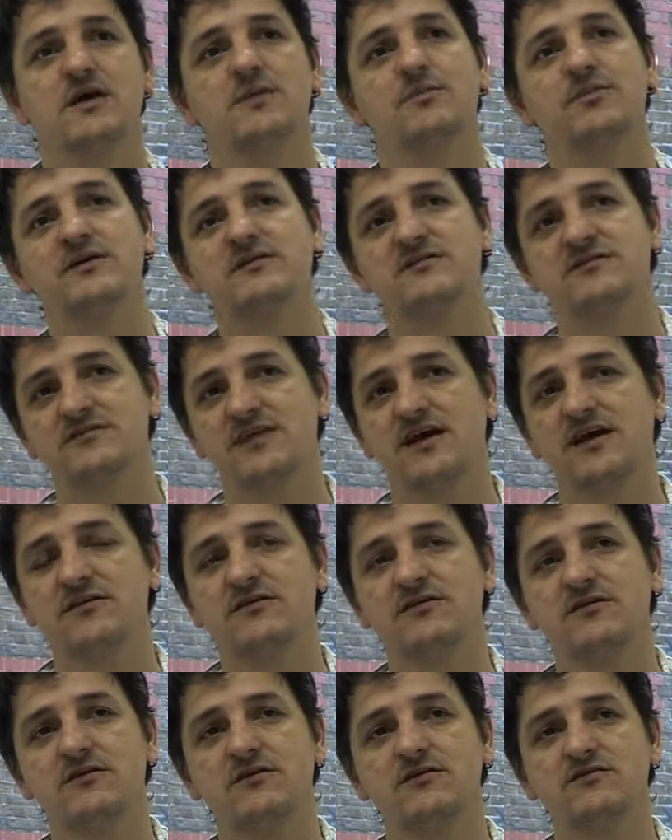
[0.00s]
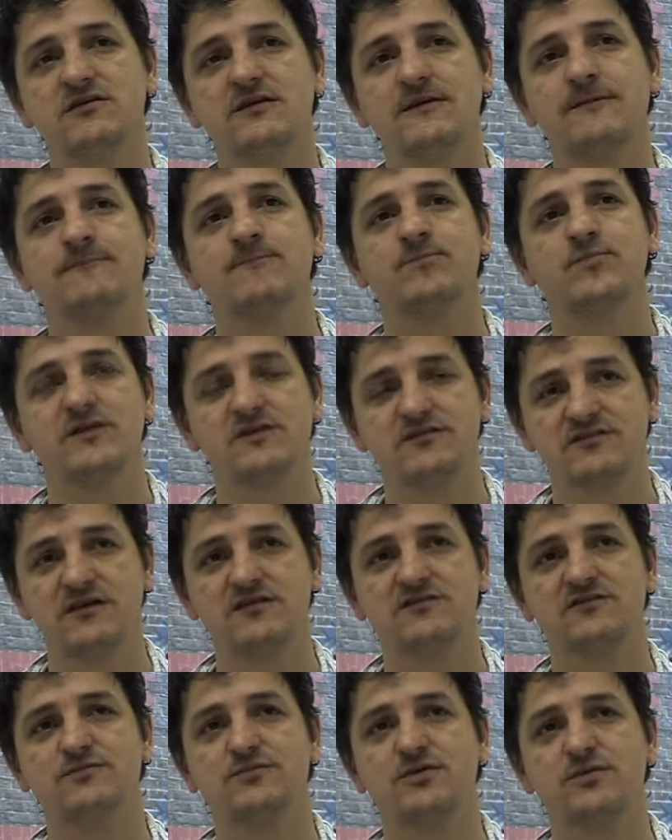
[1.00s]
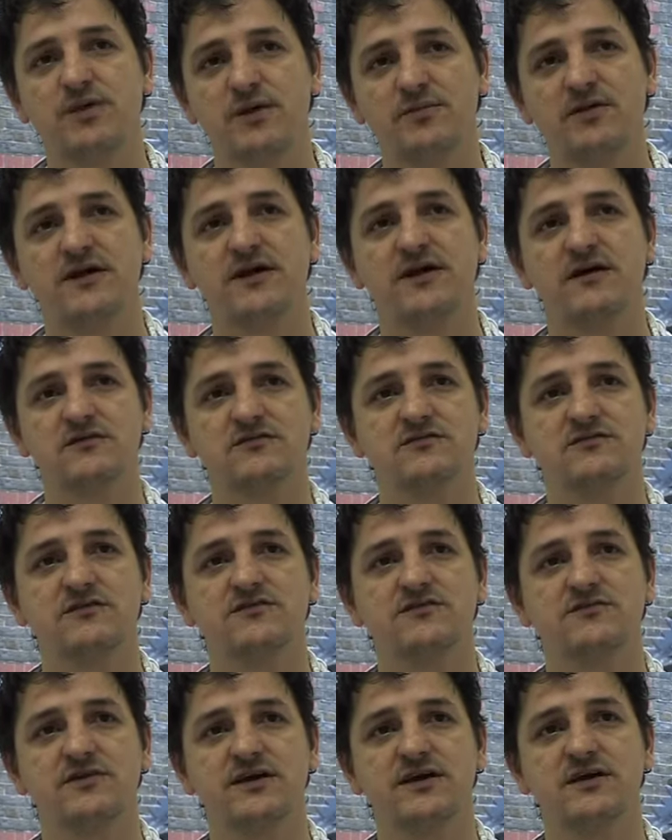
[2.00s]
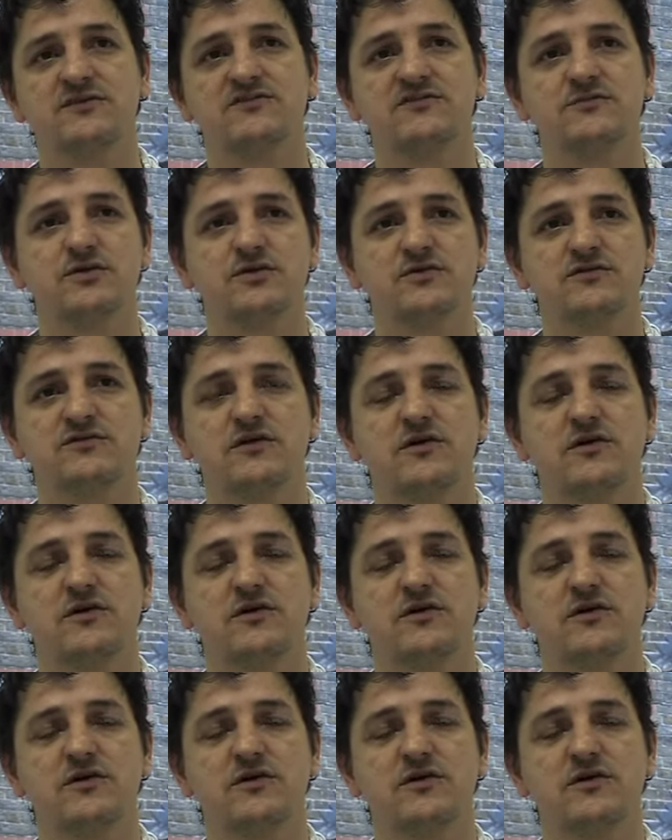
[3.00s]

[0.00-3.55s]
but instead using sensible public health driven regulatory models.